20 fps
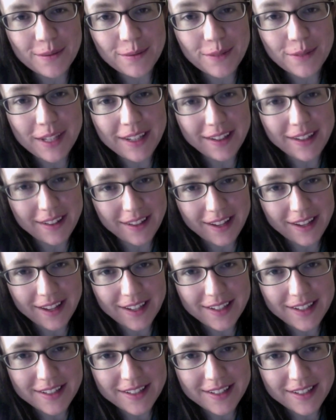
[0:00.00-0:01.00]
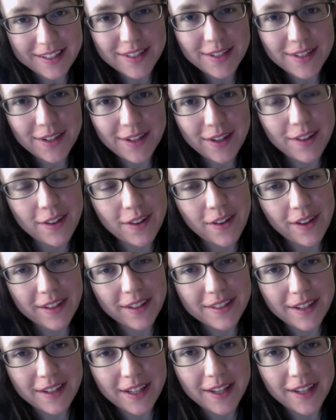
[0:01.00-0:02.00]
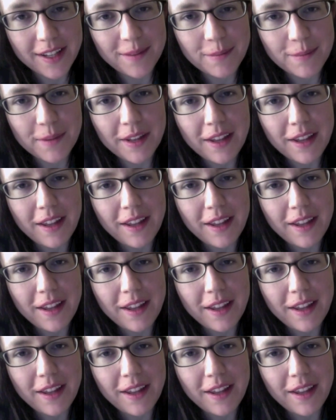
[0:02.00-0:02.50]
realize. It took a long time.